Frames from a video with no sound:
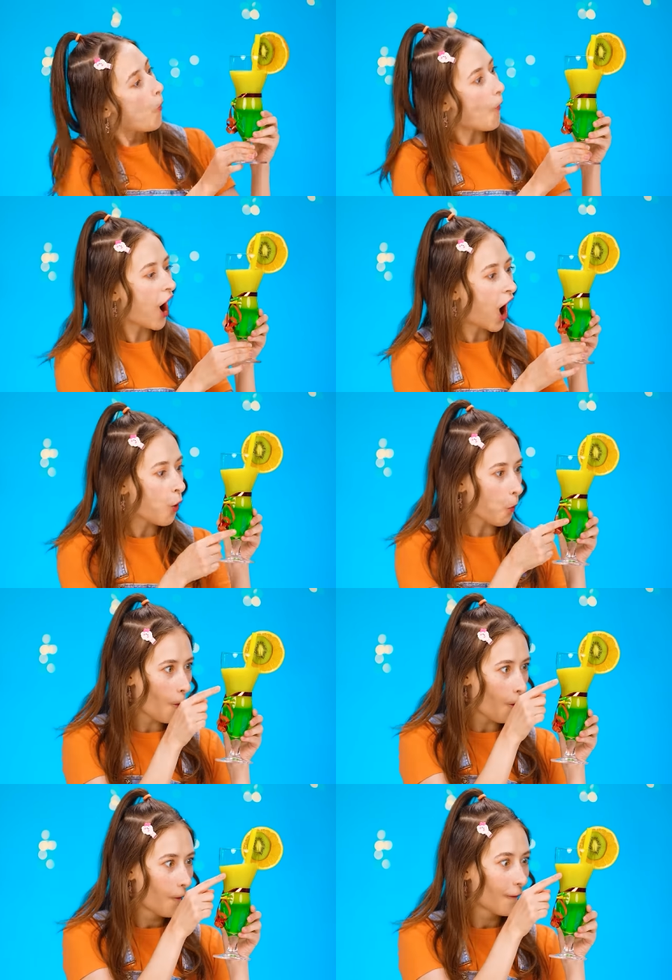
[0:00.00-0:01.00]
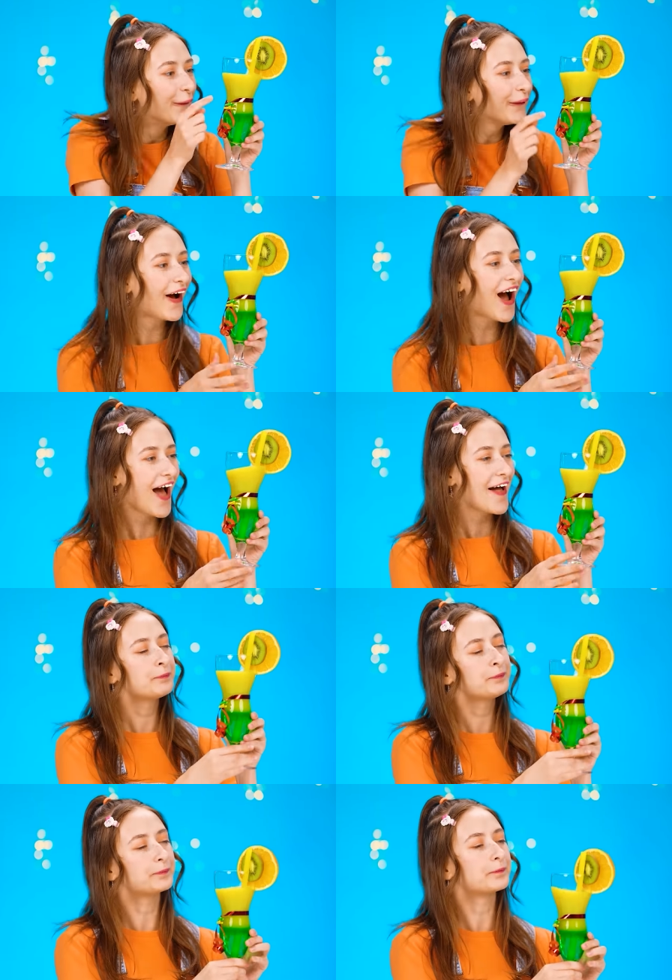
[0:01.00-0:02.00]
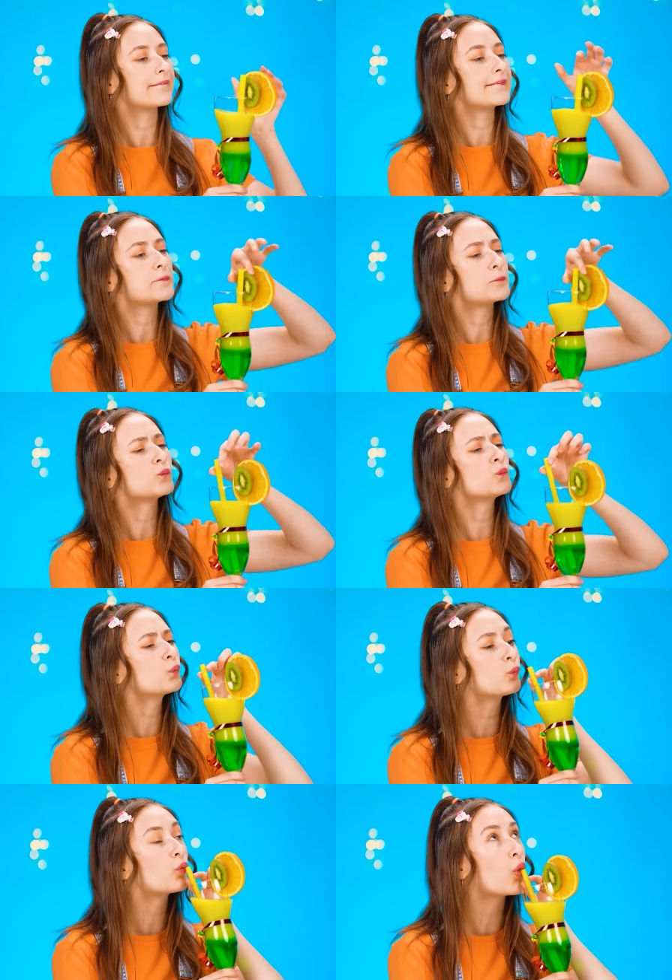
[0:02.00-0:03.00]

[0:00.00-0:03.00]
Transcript: Wow! Wow! Hmm,